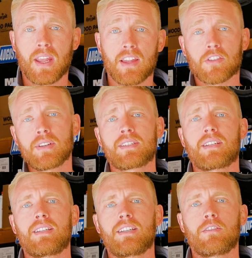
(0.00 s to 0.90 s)
And the reason
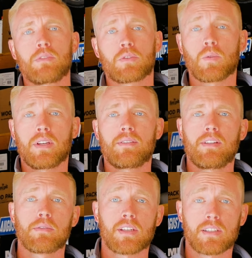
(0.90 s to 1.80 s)
I did it was, one,
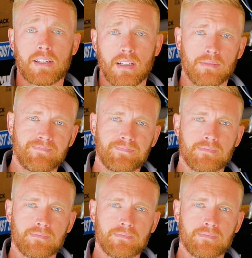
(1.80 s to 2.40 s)
it was on sale.